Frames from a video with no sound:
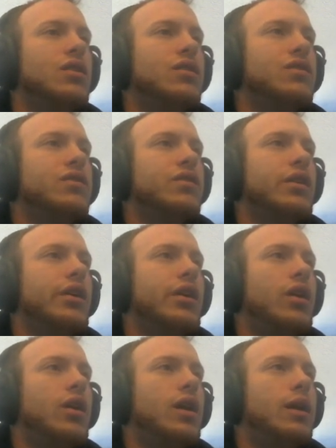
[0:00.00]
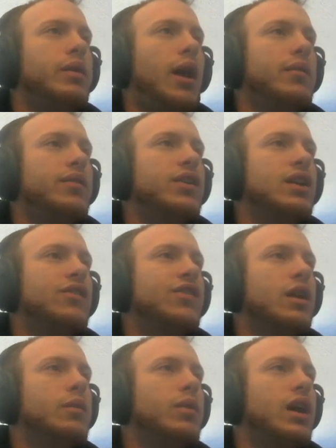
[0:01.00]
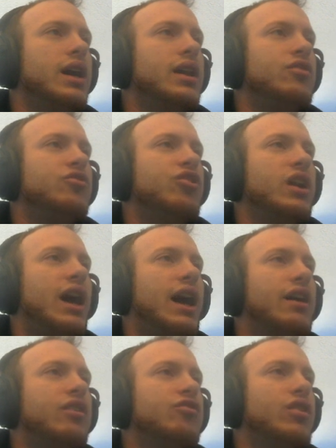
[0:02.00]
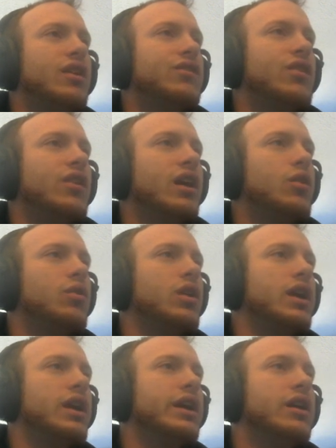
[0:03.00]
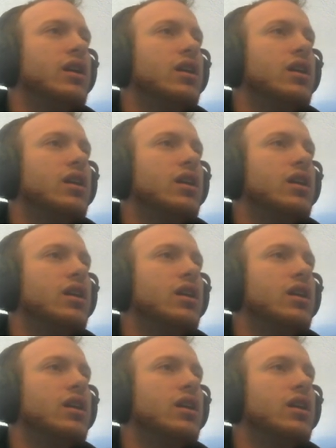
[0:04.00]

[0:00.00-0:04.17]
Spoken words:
So I mean, I'm just gonna check behind and try to actualize our equity.